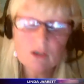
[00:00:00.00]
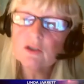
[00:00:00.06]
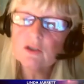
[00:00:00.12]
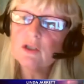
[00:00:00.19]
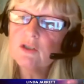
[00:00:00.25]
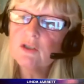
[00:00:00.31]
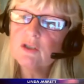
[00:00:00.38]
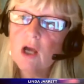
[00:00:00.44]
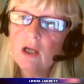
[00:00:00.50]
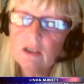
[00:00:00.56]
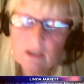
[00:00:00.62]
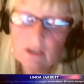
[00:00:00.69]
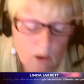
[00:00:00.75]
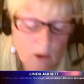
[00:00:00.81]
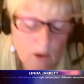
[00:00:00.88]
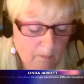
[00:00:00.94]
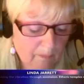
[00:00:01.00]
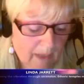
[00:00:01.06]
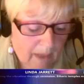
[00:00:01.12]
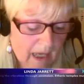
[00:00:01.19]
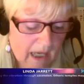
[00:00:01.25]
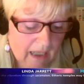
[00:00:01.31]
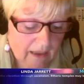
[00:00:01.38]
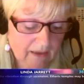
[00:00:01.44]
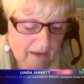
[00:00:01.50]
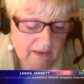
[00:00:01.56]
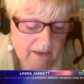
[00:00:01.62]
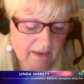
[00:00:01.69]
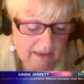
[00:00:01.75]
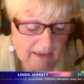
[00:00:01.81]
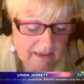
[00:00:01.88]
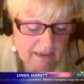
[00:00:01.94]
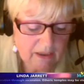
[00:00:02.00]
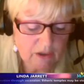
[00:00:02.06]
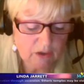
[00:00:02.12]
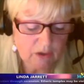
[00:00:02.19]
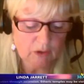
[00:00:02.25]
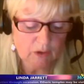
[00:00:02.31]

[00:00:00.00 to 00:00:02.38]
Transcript: So start to come back into